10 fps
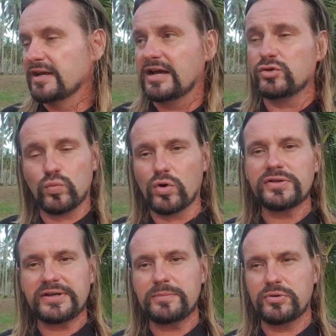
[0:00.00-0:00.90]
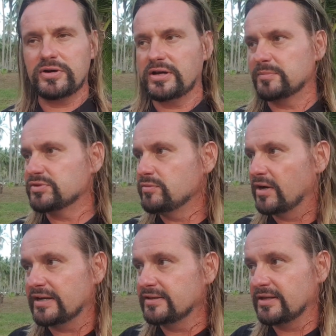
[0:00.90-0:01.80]
And one day perhaps you
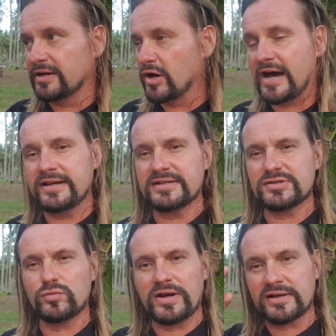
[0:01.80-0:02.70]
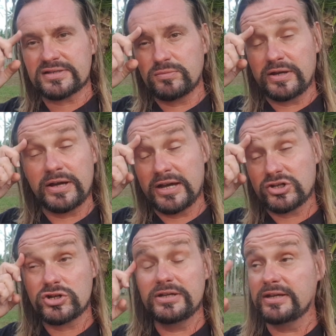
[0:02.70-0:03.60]
are in the highest ranks, where
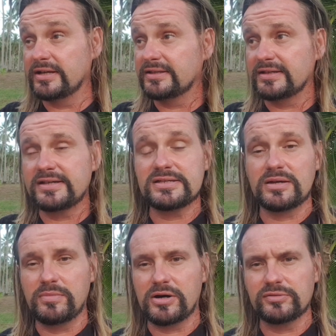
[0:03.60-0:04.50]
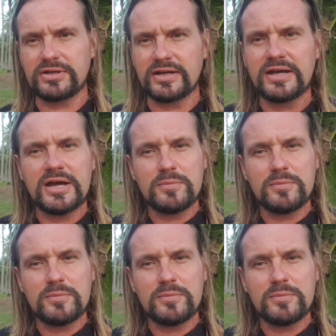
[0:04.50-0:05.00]
actually it is about the